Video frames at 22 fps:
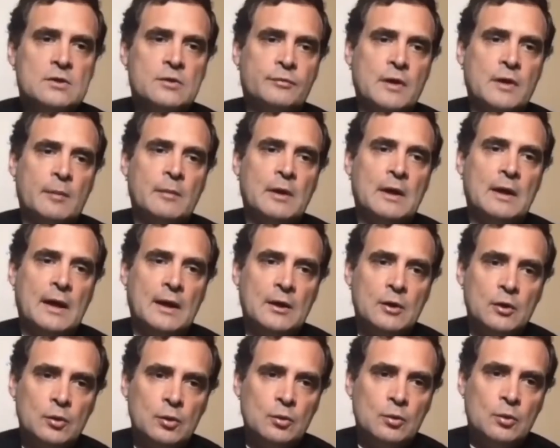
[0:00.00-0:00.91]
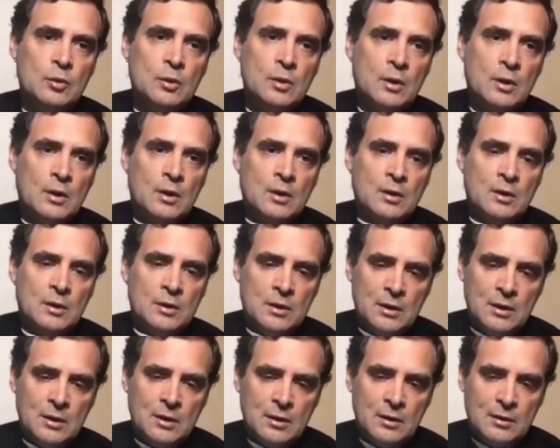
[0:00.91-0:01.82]
of Tamil Nadu,
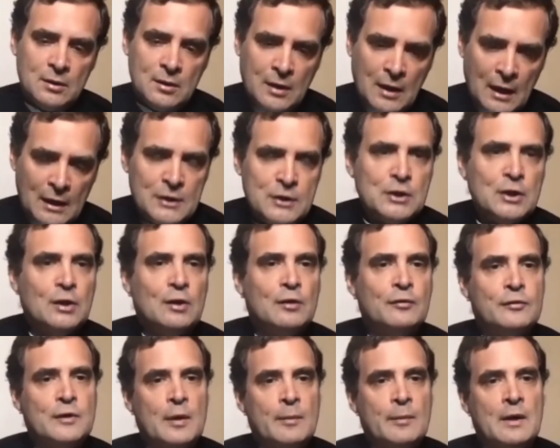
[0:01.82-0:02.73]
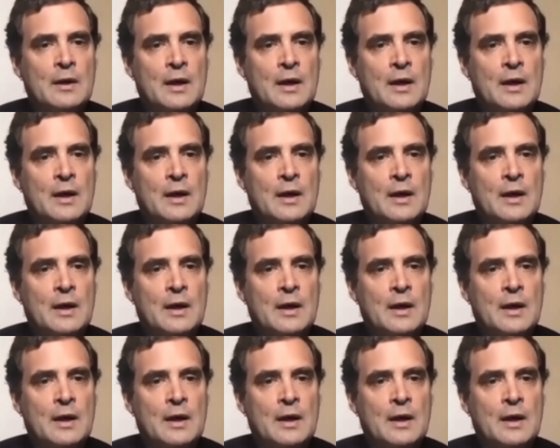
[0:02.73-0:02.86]
the culture of Tamil